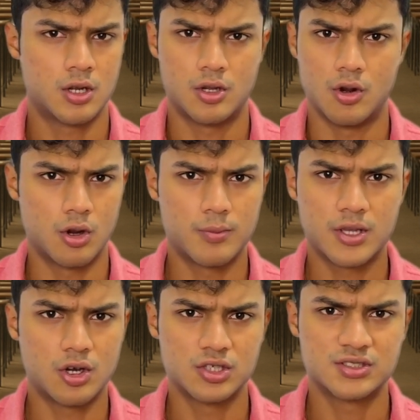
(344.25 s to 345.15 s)
not
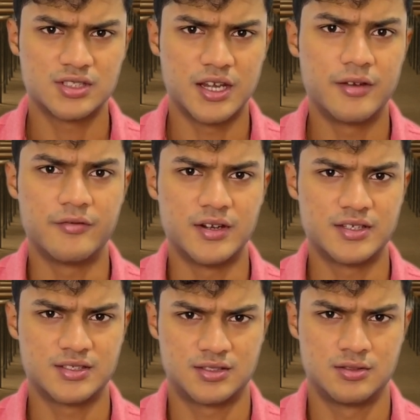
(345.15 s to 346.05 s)
because it
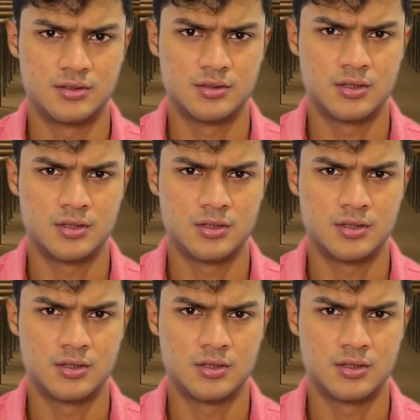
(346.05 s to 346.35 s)
fits.